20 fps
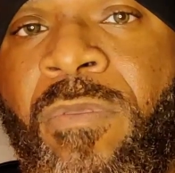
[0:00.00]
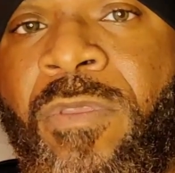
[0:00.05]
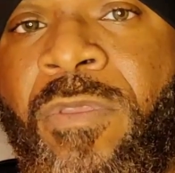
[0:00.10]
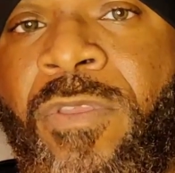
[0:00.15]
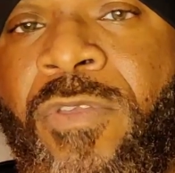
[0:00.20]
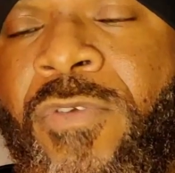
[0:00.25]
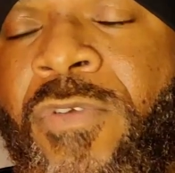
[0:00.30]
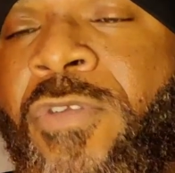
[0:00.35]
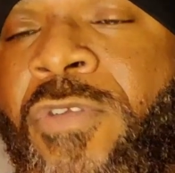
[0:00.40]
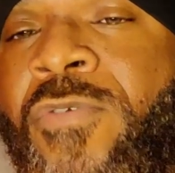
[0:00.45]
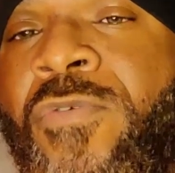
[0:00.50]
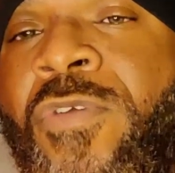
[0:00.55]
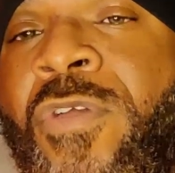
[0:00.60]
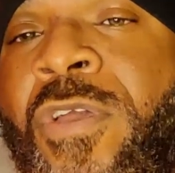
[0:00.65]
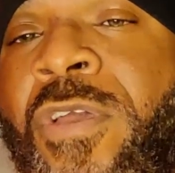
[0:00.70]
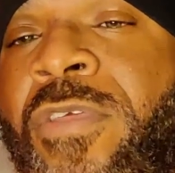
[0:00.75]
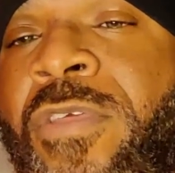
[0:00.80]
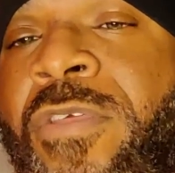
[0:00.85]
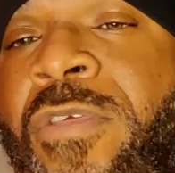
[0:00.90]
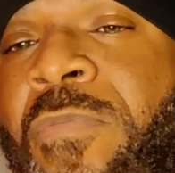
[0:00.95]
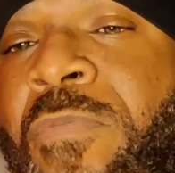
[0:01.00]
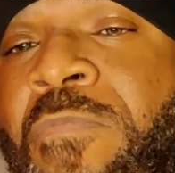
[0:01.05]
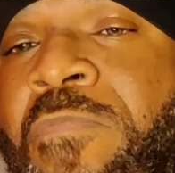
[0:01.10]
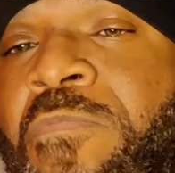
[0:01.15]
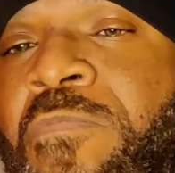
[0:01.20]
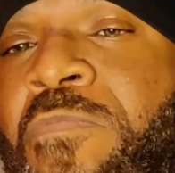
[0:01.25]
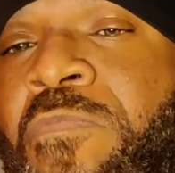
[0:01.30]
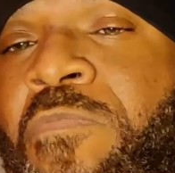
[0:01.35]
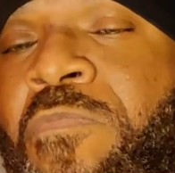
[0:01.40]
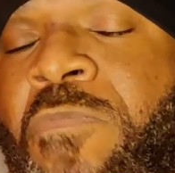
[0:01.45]
You
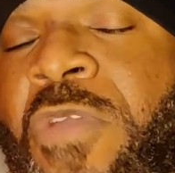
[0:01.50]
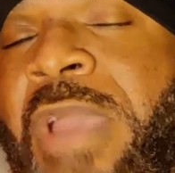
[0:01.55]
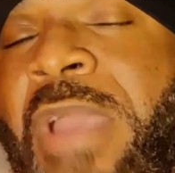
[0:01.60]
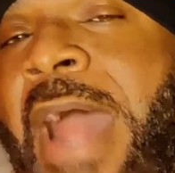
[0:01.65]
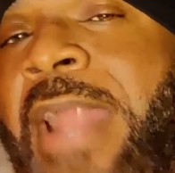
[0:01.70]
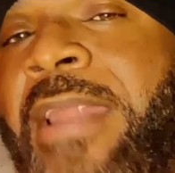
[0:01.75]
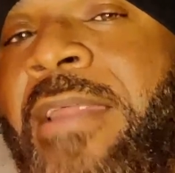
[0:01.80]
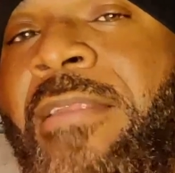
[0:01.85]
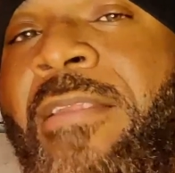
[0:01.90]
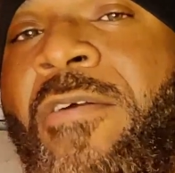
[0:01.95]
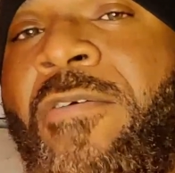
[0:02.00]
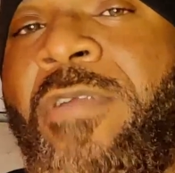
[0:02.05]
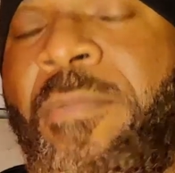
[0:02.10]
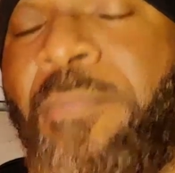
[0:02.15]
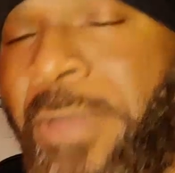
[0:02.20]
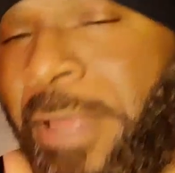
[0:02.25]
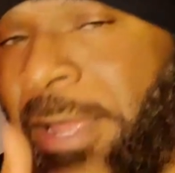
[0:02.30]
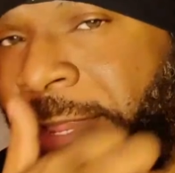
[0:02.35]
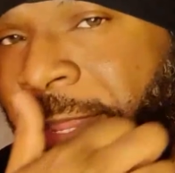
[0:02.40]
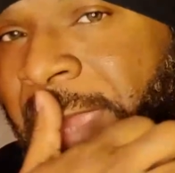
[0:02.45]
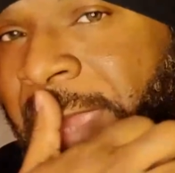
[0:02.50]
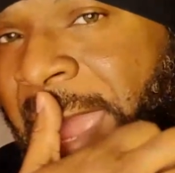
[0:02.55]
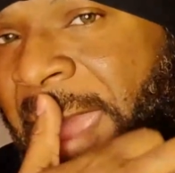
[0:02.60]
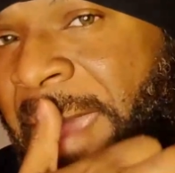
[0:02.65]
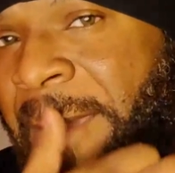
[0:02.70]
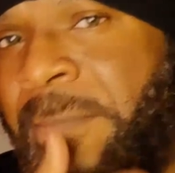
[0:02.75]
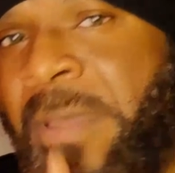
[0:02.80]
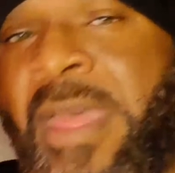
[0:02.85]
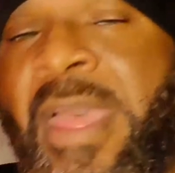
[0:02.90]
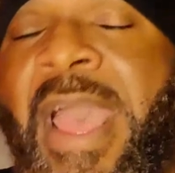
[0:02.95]
got to learn to play the
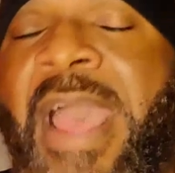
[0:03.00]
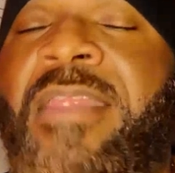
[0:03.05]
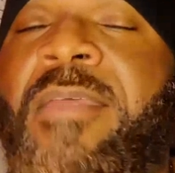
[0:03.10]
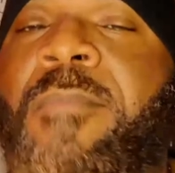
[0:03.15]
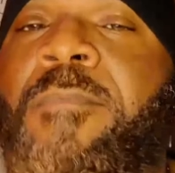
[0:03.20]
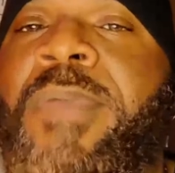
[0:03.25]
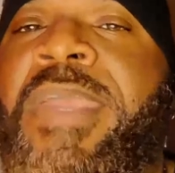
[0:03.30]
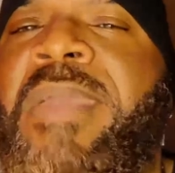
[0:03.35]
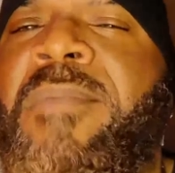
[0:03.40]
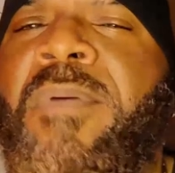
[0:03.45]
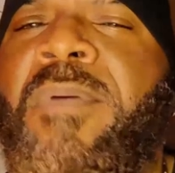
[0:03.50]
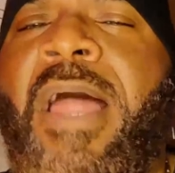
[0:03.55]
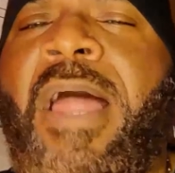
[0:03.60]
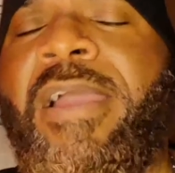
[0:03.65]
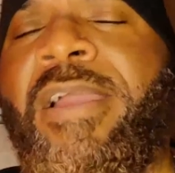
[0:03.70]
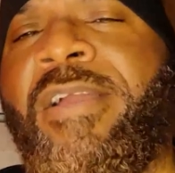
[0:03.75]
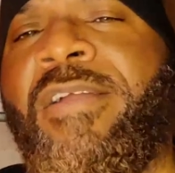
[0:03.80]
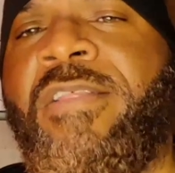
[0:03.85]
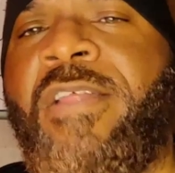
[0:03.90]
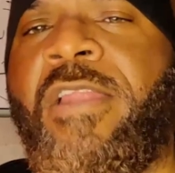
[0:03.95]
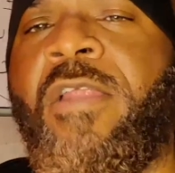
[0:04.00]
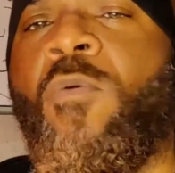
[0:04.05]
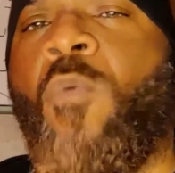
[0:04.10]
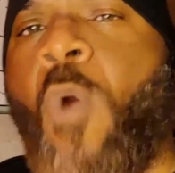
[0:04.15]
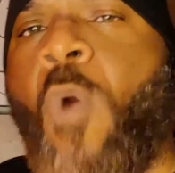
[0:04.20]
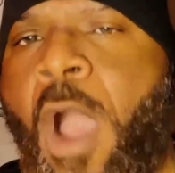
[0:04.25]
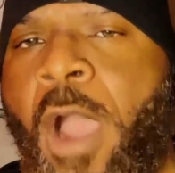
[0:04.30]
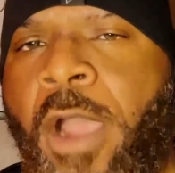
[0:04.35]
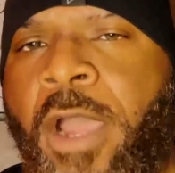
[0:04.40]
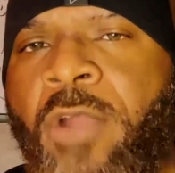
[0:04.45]
game. And the people out here that are
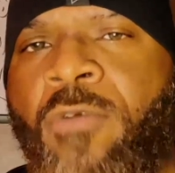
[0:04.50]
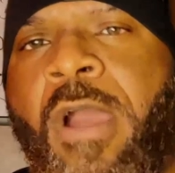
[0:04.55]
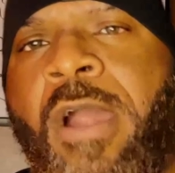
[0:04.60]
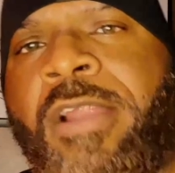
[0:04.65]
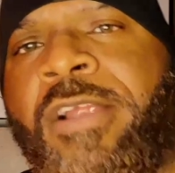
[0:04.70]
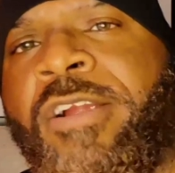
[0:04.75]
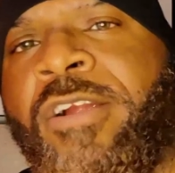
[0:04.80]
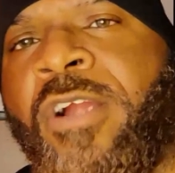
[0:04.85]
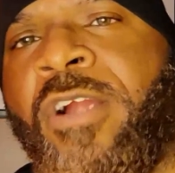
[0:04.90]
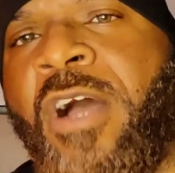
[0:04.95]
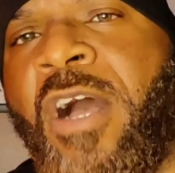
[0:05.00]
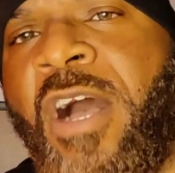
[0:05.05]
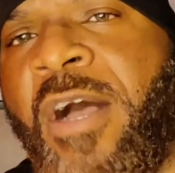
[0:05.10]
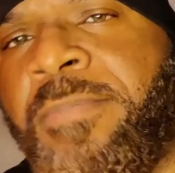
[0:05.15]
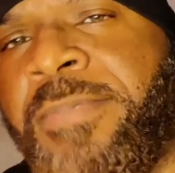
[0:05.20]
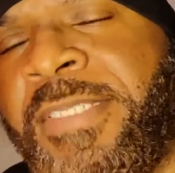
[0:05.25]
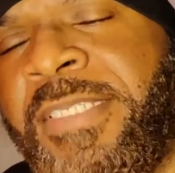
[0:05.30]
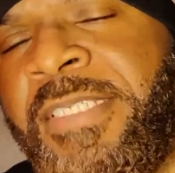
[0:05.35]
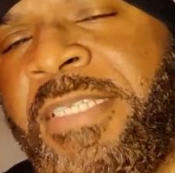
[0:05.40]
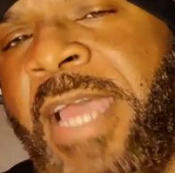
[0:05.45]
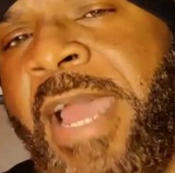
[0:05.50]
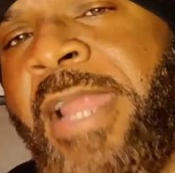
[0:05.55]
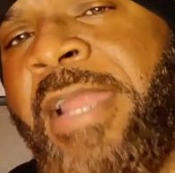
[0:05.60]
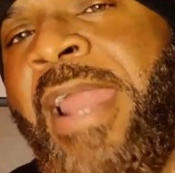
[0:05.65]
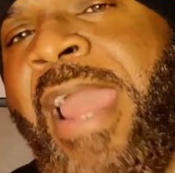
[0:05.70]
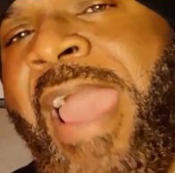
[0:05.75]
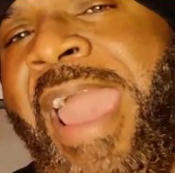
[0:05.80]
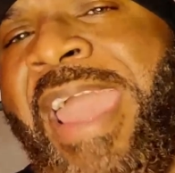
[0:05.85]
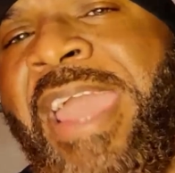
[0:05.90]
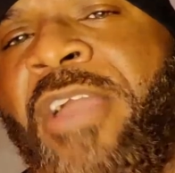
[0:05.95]
walking around here upset
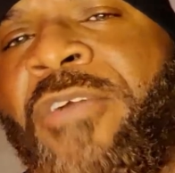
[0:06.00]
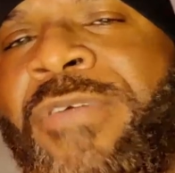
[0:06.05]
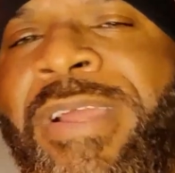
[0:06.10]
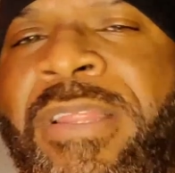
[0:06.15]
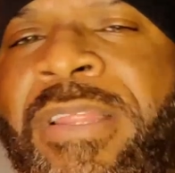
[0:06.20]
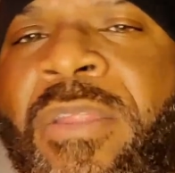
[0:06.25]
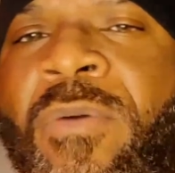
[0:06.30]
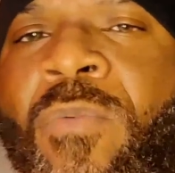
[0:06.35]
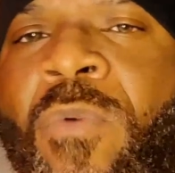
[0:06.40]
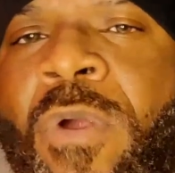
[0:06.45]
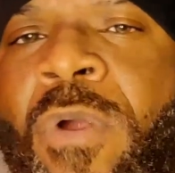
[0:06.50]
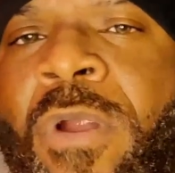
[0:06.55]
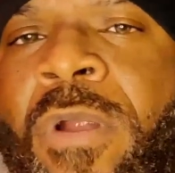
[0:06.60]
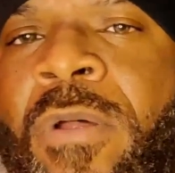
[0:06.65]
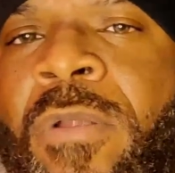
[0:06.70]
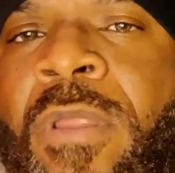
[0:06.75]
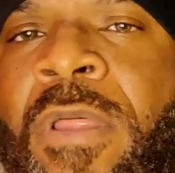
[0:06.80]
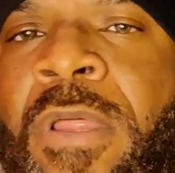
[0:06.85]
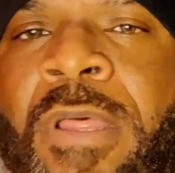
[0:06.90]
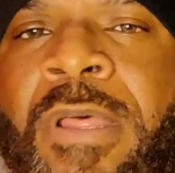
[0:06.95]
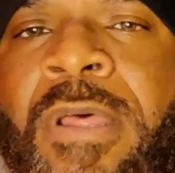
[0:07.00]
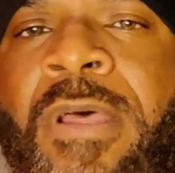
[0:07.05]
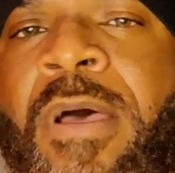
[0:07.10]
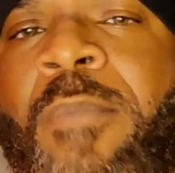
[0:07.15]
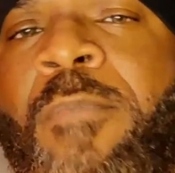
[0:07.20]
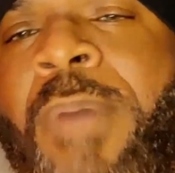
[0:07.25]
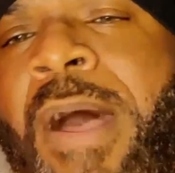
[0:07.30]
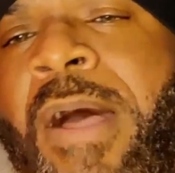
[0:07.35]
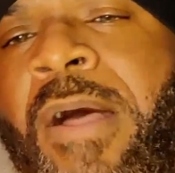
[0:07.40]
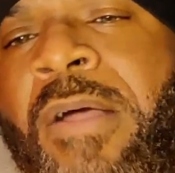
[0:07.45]
and angry at the world
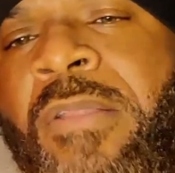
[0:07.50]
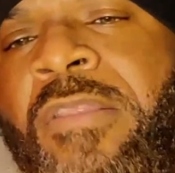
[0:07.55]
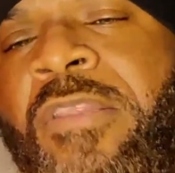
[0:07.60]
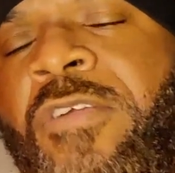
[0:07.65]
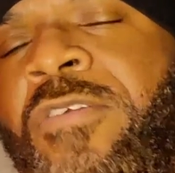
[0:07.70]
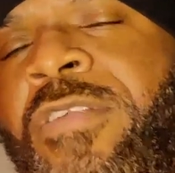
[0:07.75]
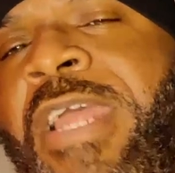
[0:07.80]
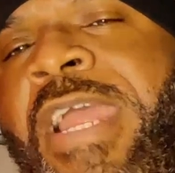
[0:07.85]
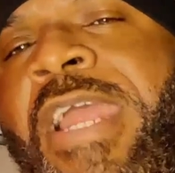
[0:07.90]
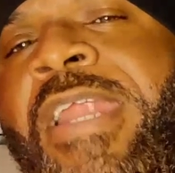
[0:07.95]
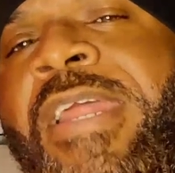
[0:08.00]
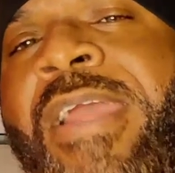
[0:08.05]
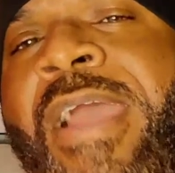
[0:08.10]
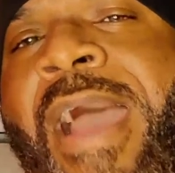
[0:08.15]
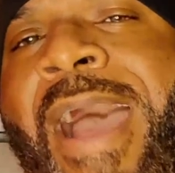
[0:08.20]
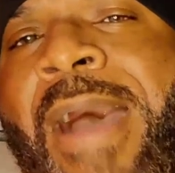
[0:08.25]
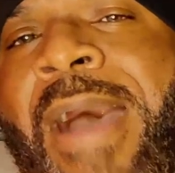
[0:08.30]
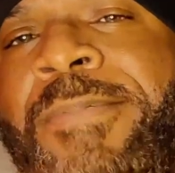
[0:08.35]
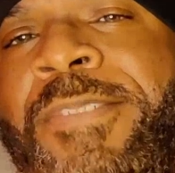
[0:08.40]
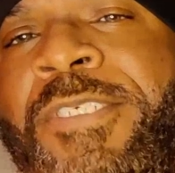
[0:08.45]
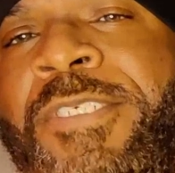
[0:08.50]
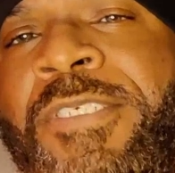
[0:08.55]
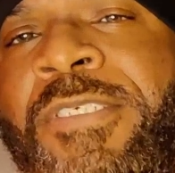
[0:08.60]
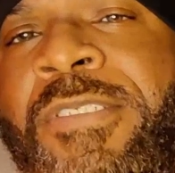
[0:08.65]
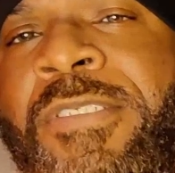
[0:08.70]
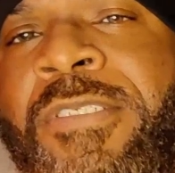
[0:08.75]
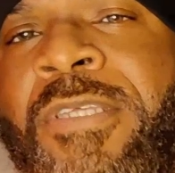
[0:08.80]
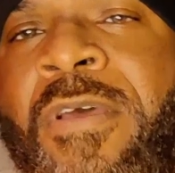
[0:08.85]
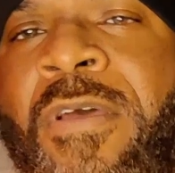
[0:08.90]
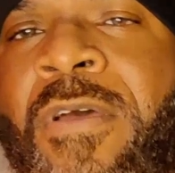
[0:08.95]
about their dating
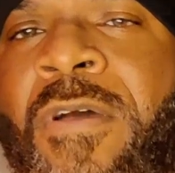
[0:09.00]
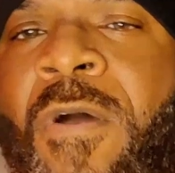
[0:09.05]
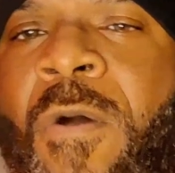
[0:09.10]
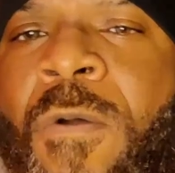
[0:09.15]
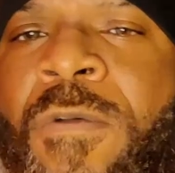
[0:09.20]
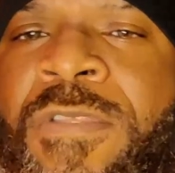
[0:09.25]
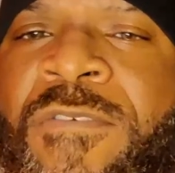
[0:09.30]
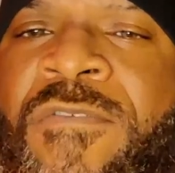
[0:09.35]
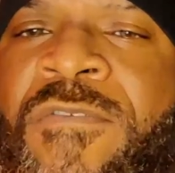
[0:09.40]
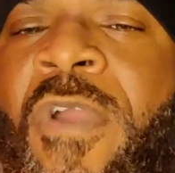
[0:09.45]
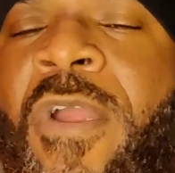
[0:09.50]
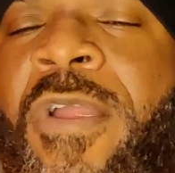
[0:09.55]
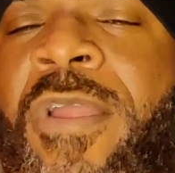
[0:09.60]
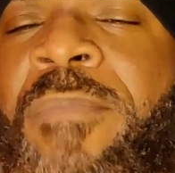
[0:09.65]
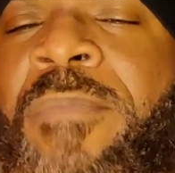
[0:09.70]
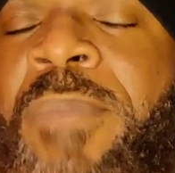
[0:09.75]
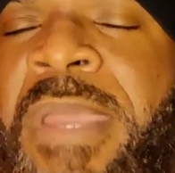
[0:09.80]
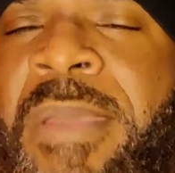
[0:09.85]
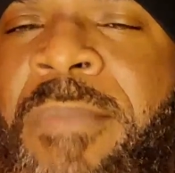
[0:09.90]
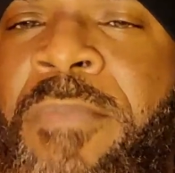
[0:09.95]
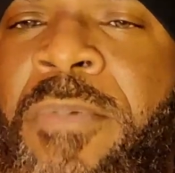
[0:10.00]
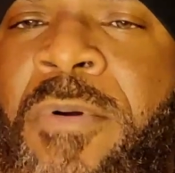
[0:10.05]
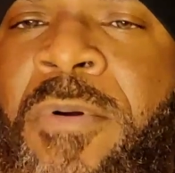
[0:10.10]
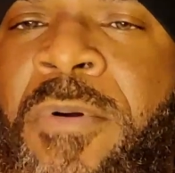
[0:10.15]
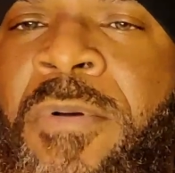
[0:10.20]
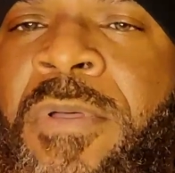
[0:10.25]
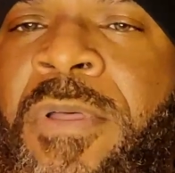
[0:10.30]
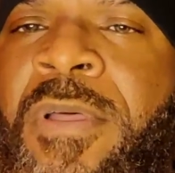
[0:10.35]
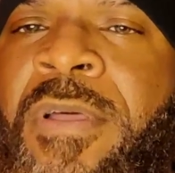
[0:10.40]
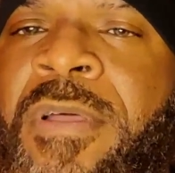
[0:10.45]
options are the very
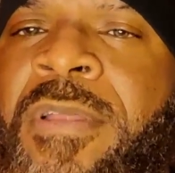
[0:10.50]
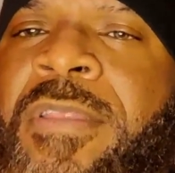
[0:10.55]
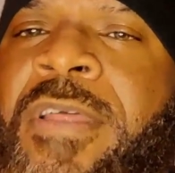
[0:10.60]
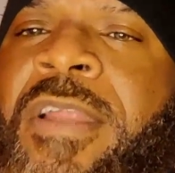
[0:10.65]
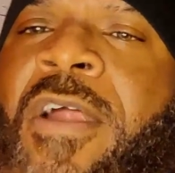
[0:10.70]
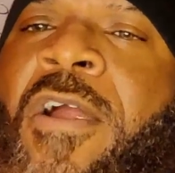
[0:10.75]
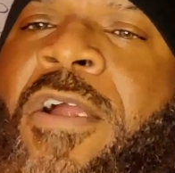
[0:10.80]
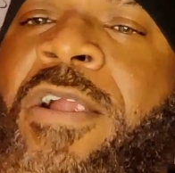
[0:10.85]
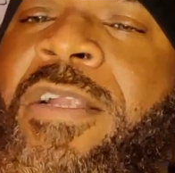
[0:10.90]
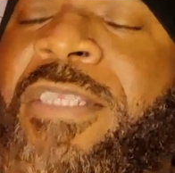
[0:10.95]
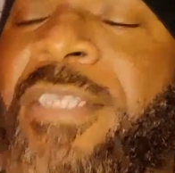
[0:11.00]
people that aren't